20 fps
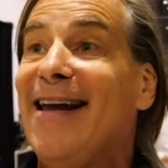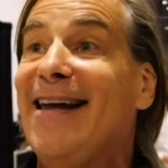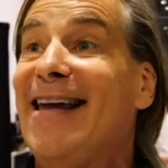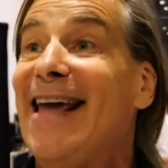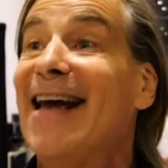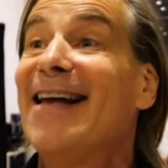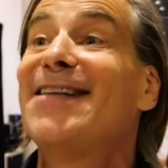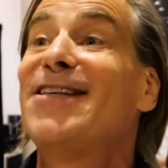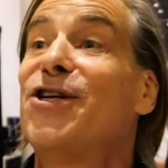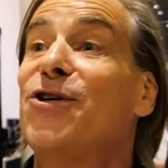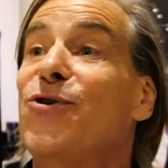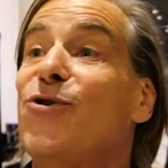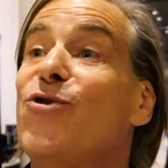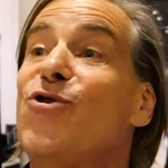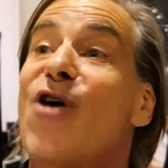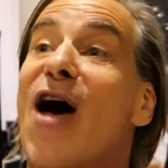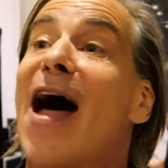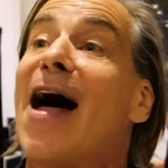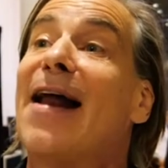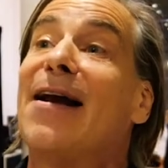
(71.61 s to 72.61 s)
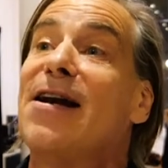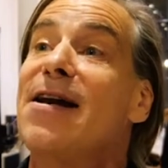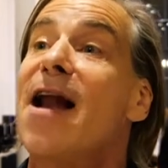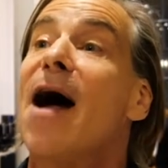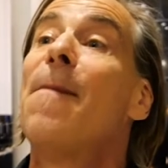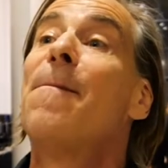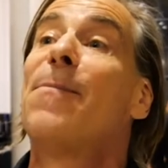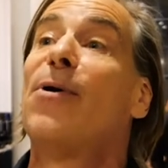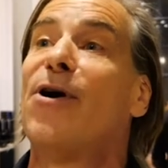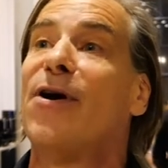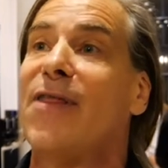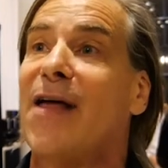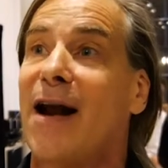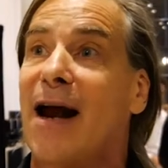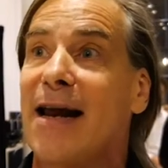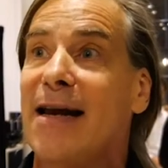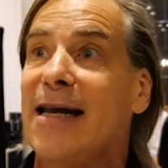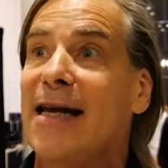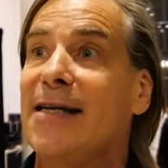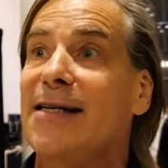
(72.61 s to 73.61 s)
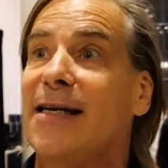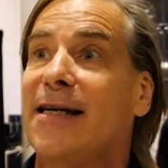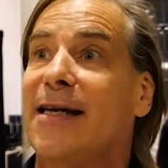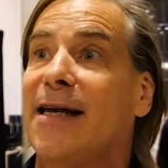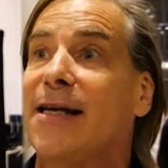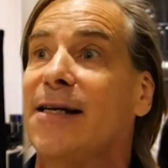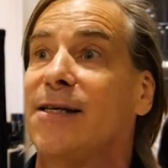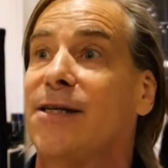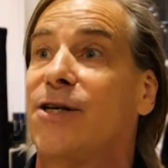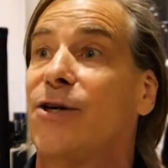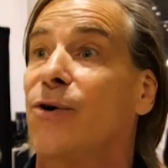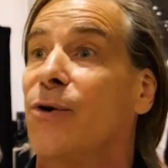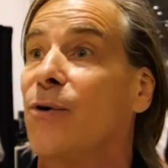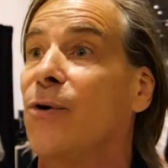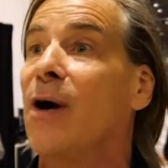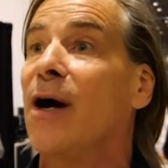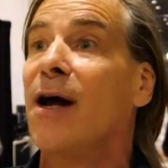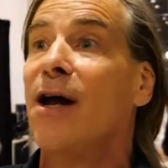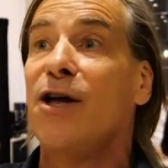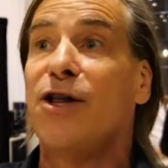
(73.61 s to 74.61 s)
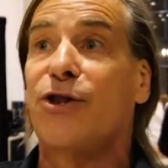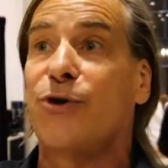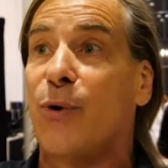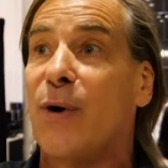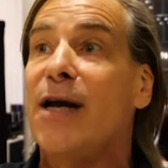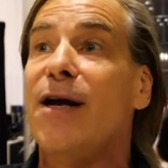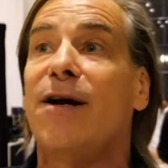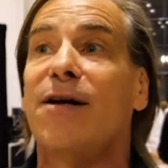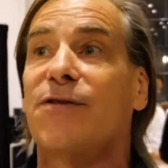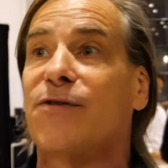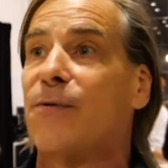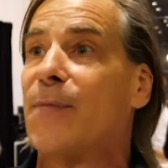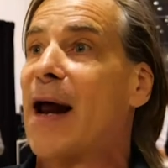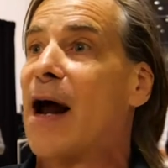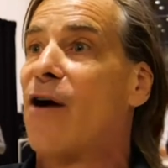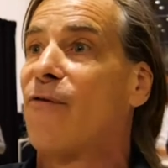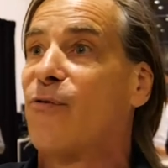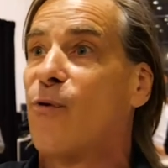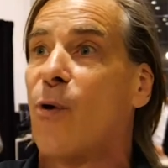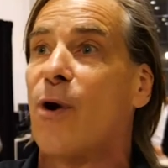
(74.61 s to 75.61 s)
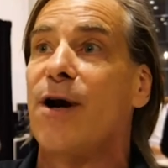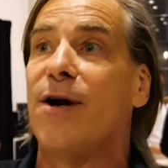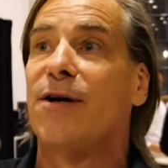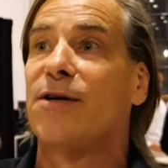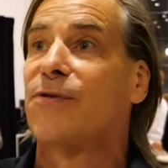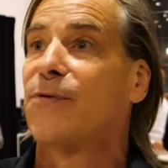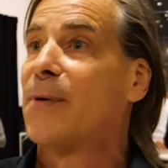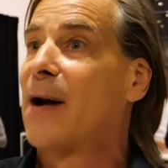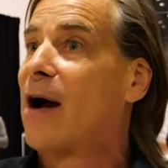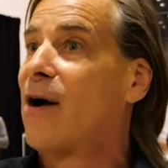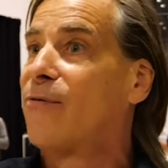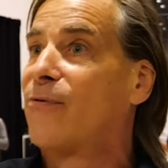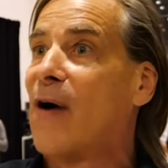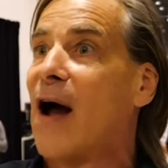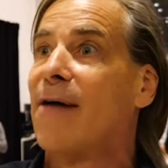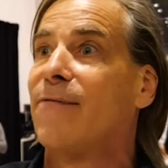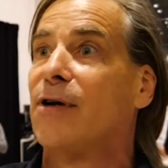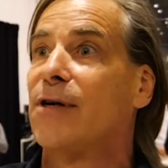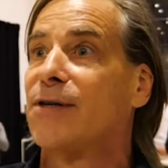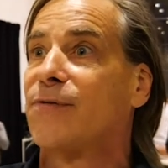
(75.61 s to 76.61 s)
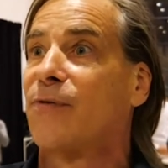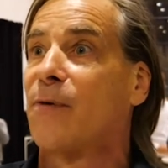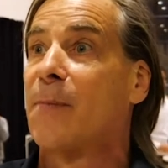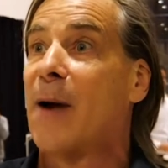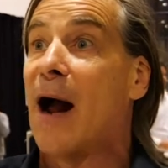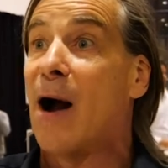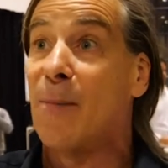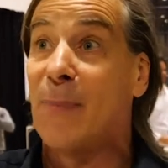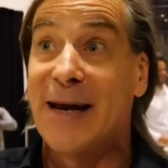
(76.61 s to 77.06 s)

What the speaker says: get to that number that I need to get to 3 years from now, 4 years from now, 5 years from now.